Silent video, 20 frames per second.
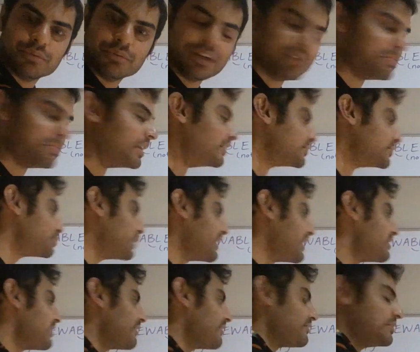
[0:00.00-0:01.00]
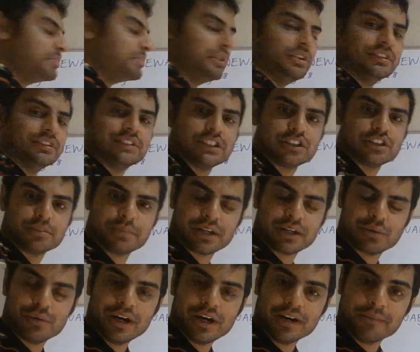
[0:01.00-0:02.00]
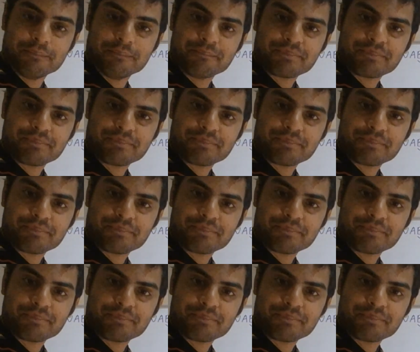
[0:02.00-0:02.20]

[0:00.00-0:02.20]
wind blows? Why do you have to build such a big one?